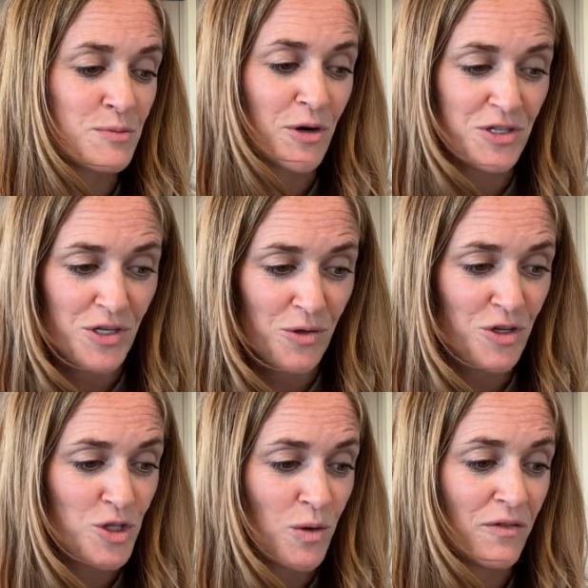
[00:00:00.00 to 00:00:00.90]
Barcelona,
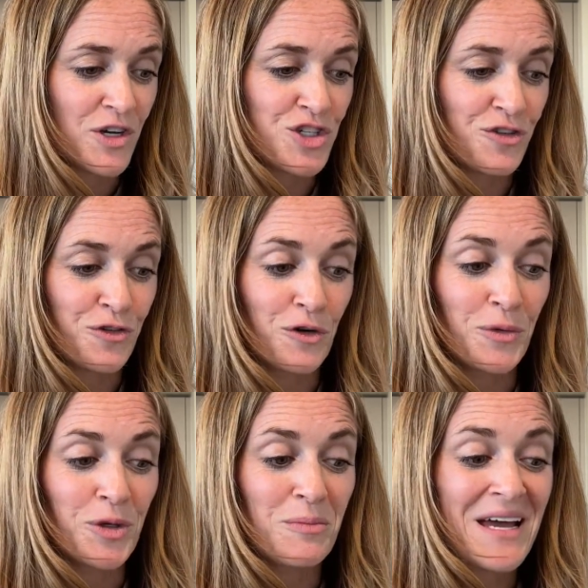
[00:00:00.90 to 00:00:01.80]
1,200 for a
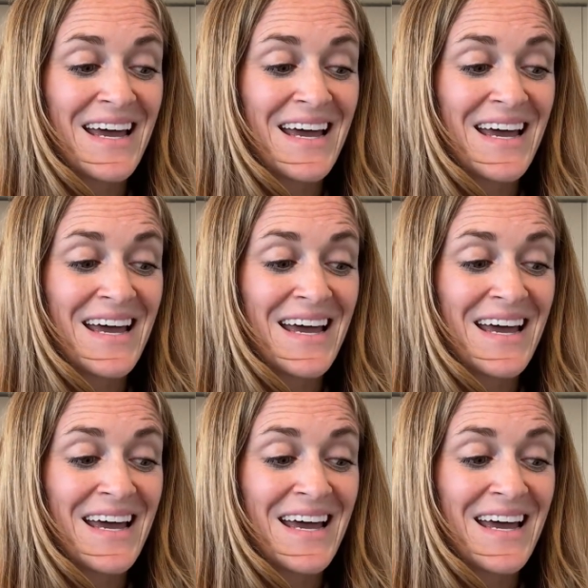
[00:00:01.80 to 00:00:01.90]
room,